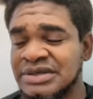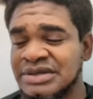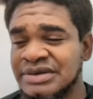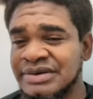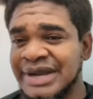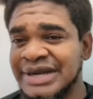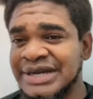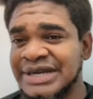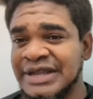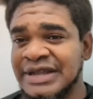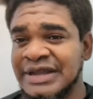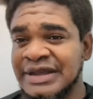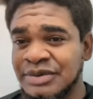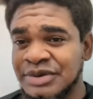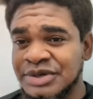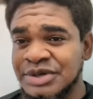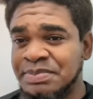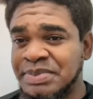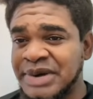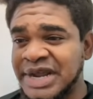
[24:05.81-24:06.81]
right there
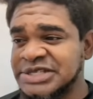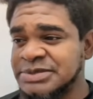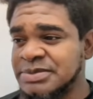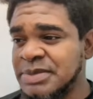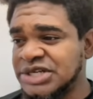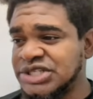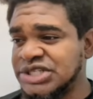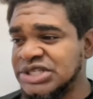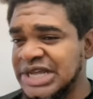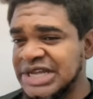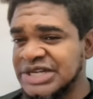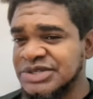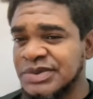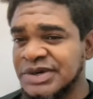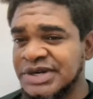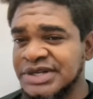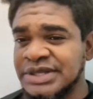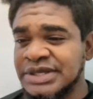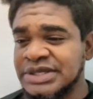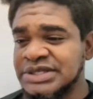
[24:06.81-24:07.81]
when you price match it that's
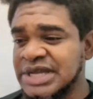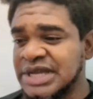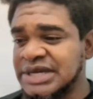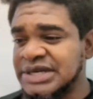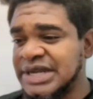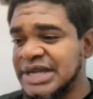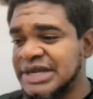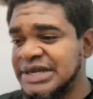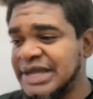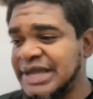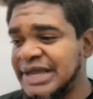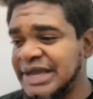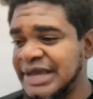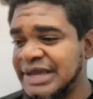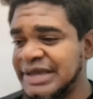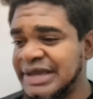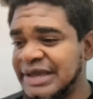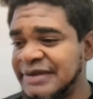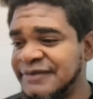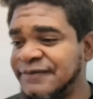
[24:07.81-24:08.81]
one of the things that that i
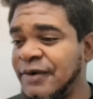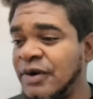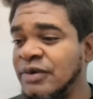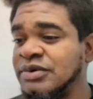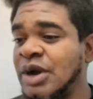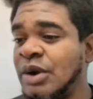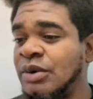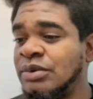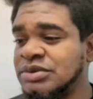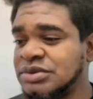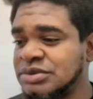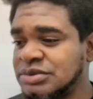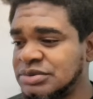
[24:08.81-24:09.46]
i, I found out